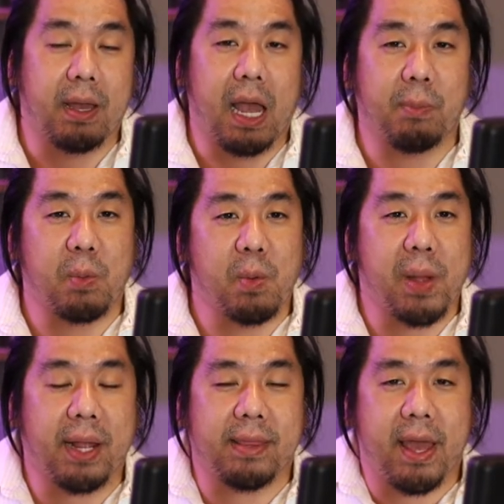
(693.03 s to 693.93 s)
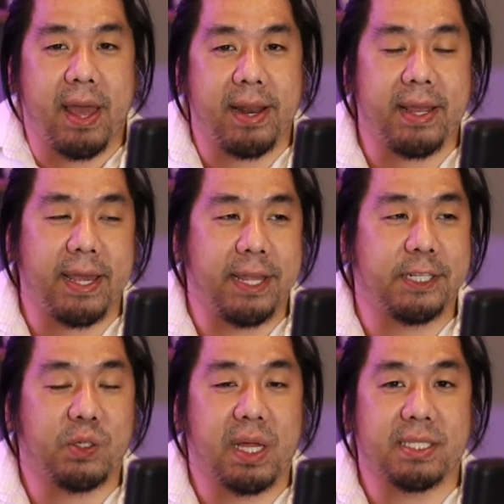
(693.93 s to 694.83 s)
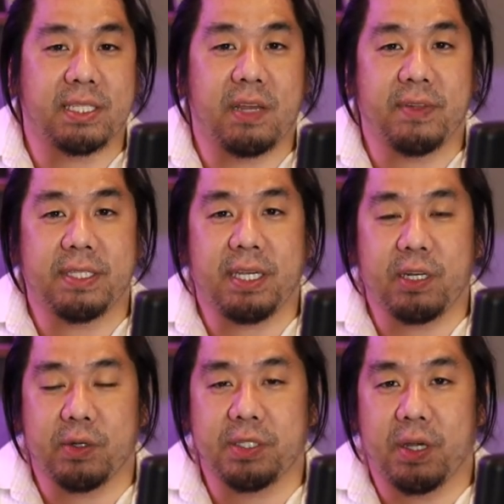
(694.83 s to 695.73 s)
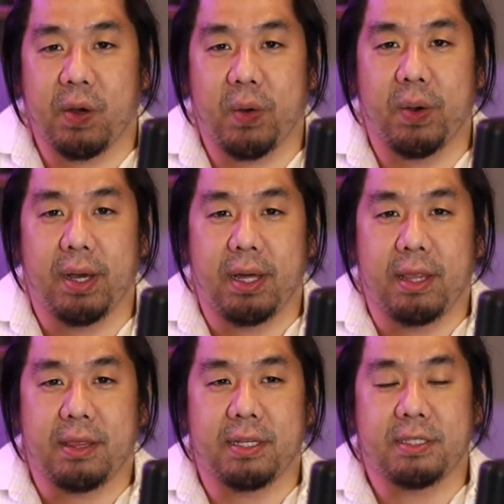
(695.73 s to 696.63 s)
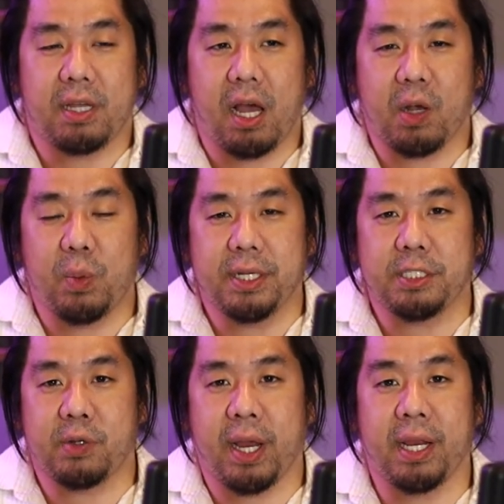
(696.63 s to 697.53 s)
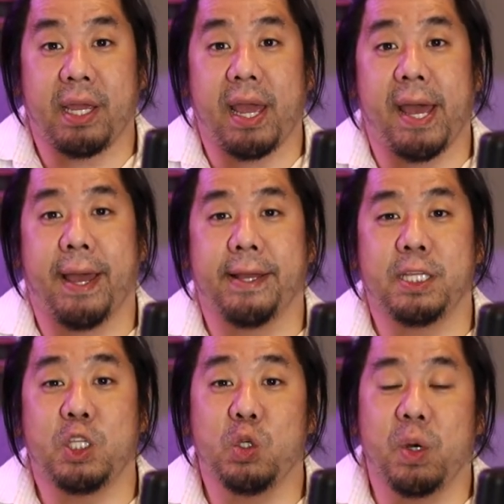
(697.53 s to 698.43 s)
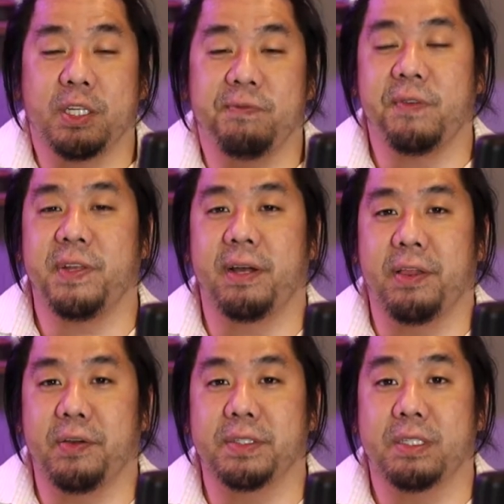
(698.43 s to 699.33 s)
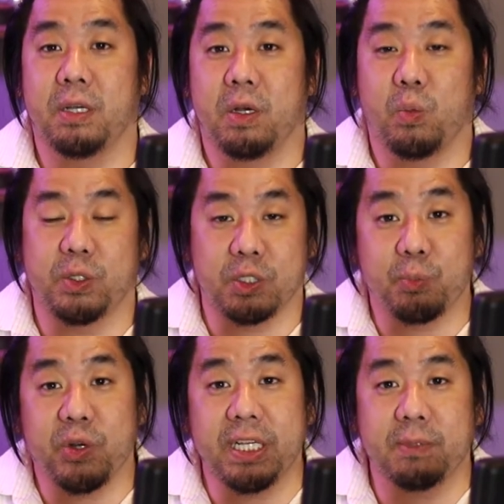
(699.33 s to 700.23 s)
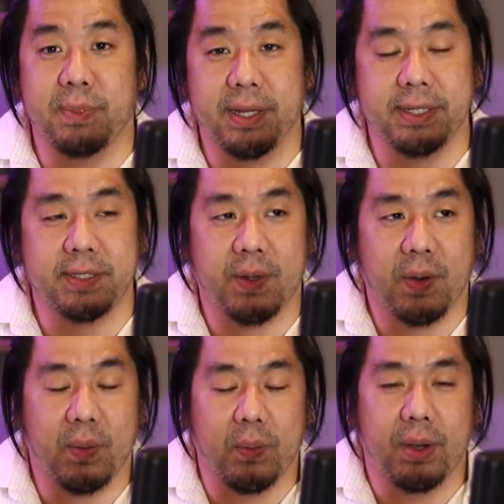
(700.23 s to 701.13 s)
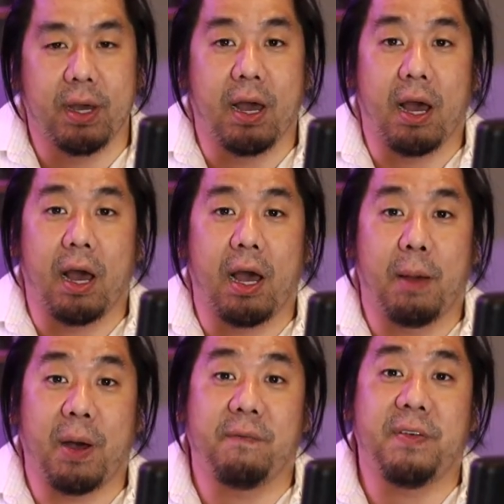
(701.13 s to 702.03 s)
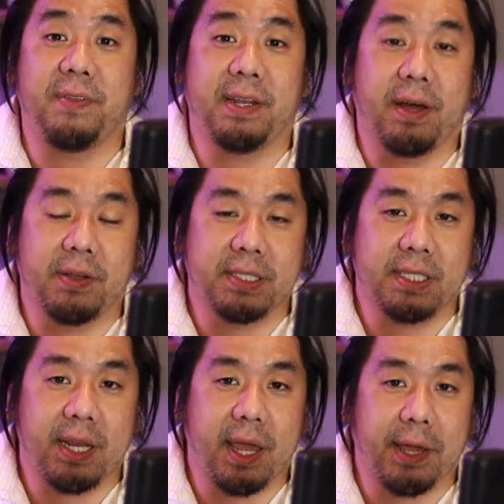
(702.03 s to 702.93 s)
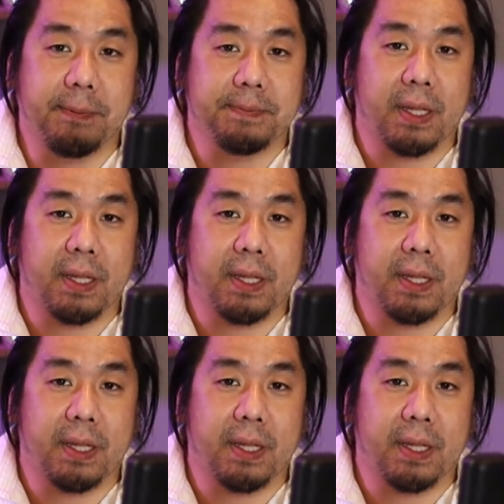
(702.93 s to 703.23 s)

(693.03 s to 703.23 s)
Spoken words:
I remember back then in 2017 or so, the stock was trading at $250, which was pre-split, so about $50 today.